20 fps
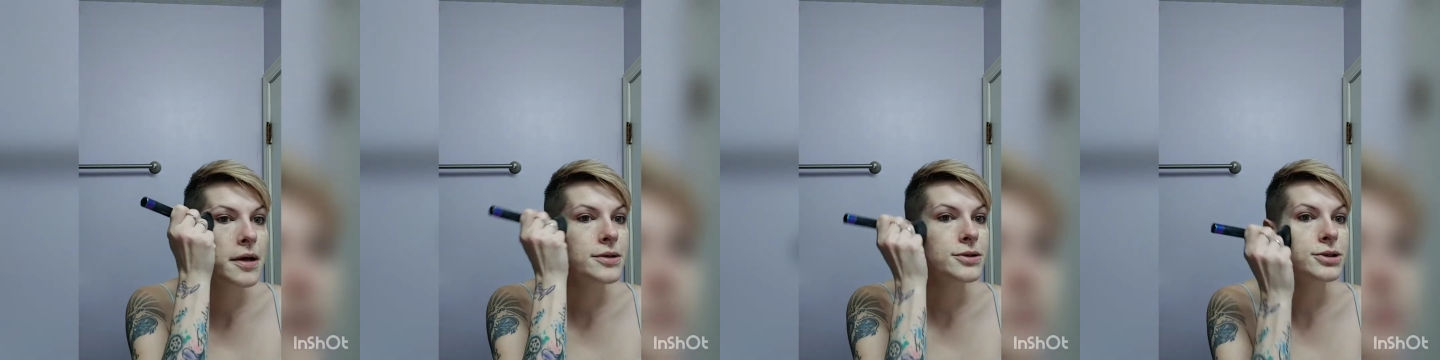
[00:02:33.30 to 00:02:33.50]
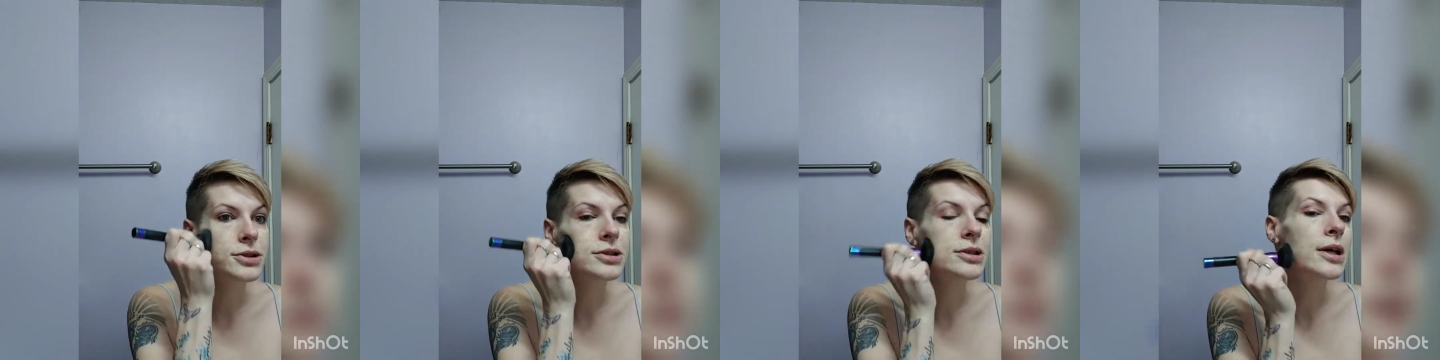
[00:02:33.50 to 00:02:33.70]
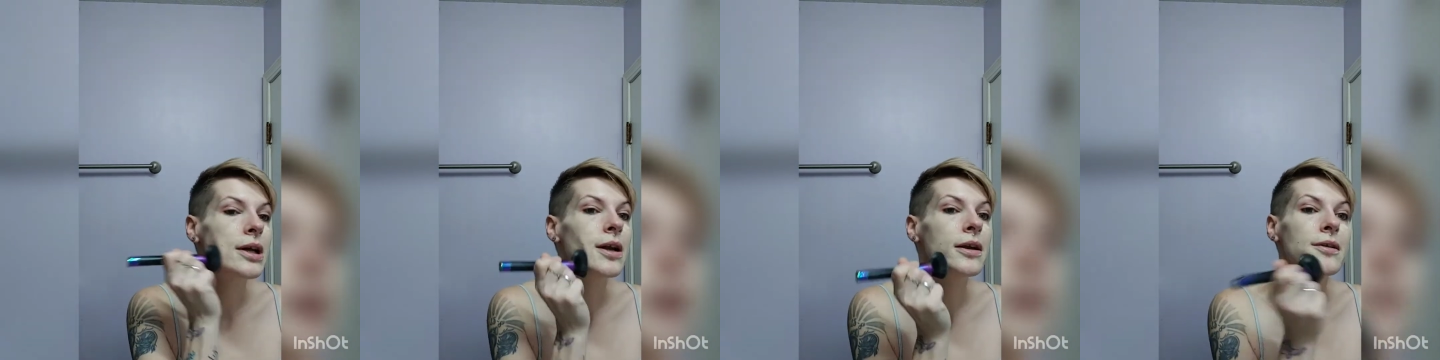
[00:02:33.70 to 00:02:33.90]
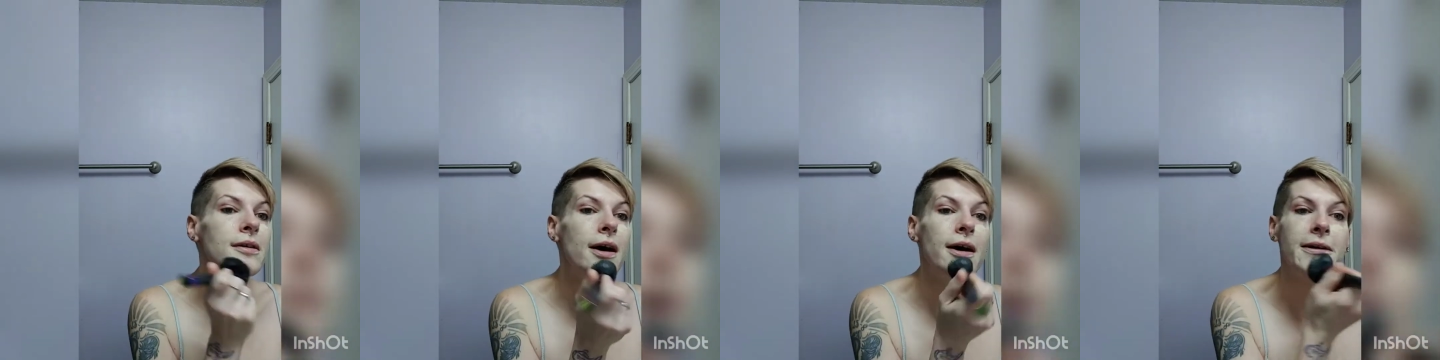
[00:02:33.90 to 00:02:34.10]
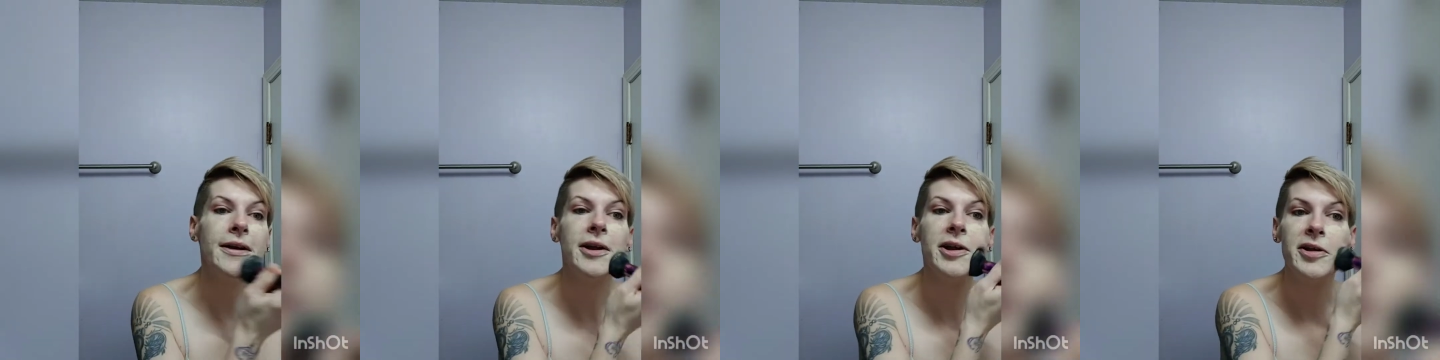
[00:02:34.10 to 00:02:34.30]
Just kind of
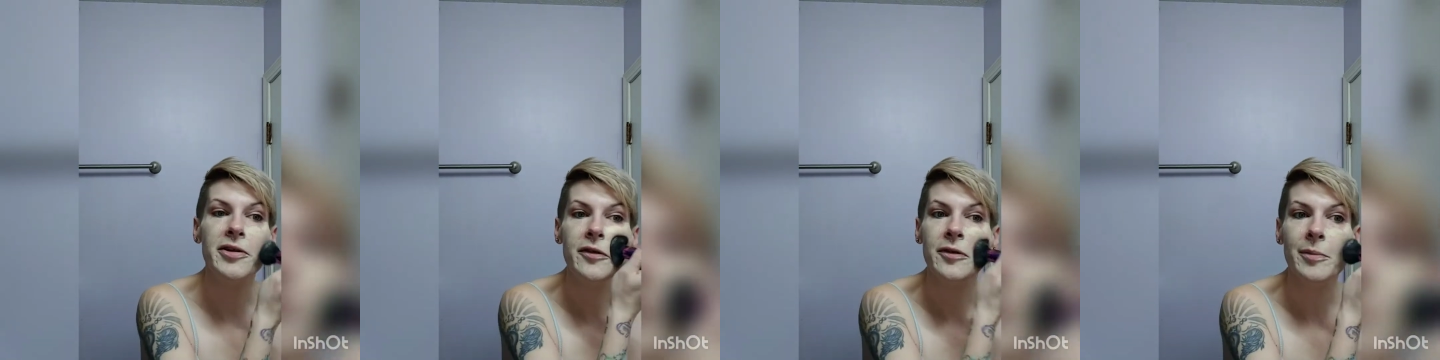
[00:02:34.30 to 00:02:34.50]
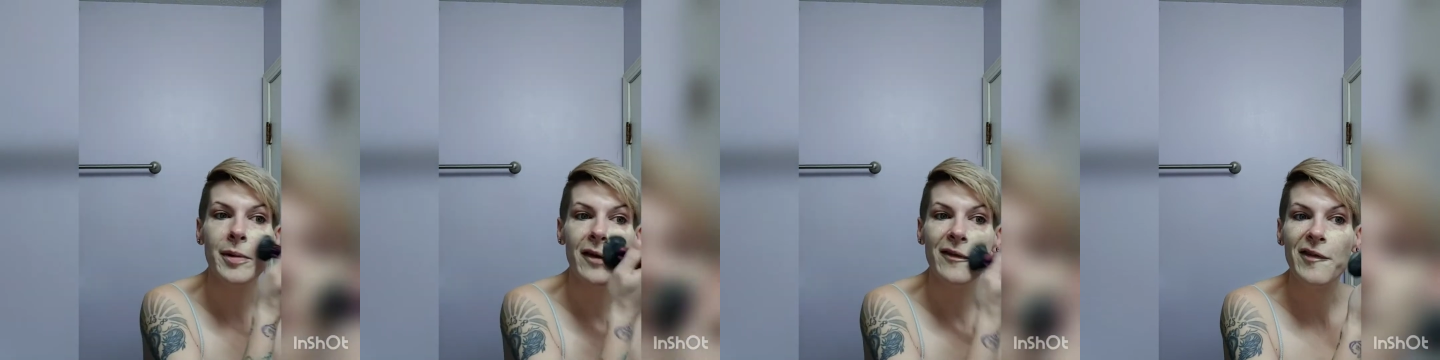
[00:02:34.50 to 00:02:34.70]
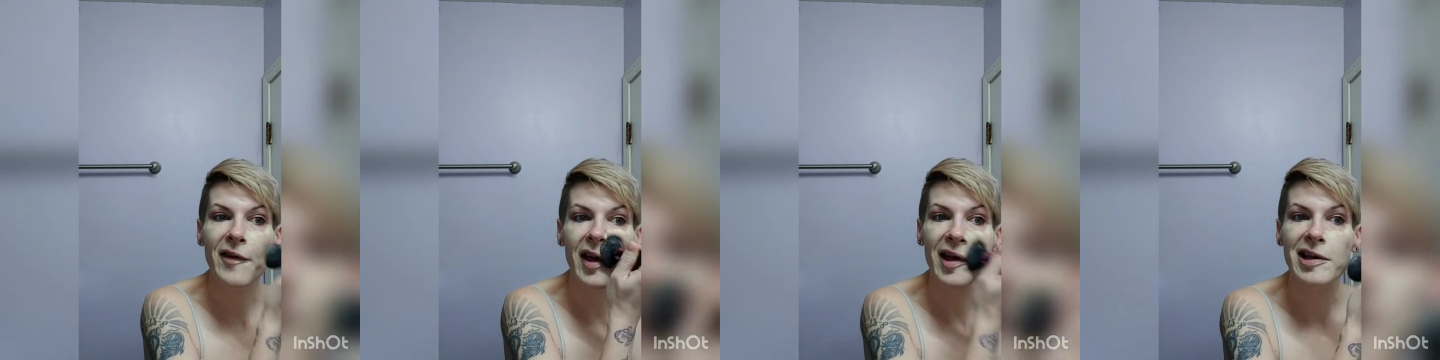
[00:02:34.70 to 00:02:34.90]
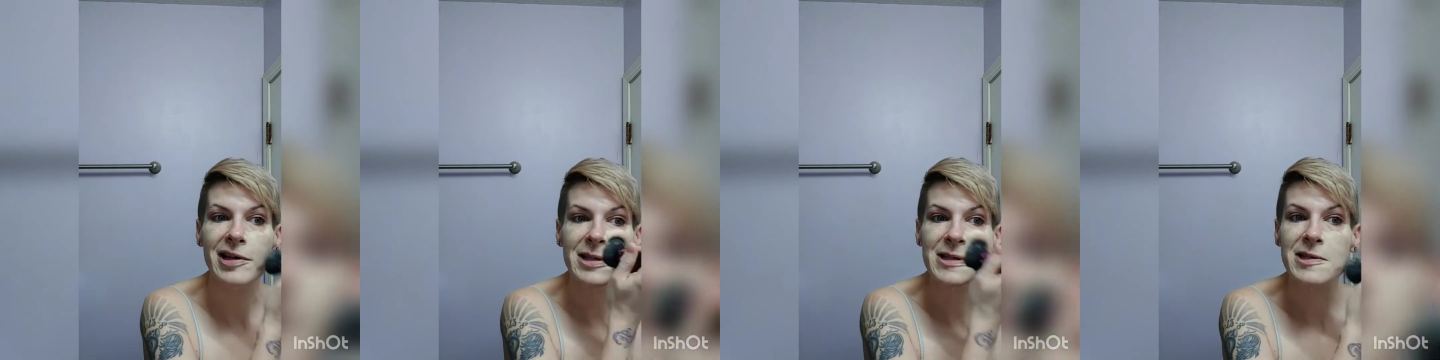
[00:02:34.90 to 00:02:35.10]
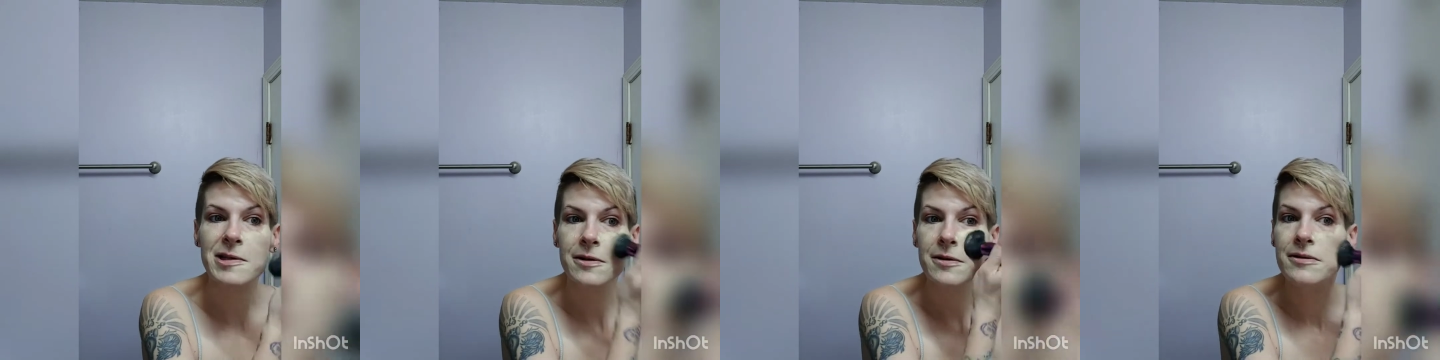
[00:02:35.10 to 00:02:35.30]
dot it all over my
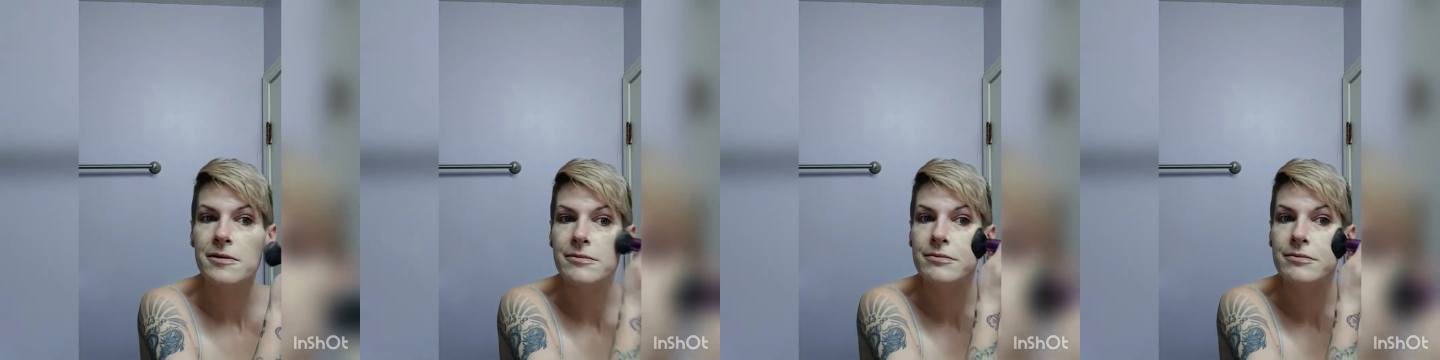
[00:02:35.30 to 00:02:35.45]
face.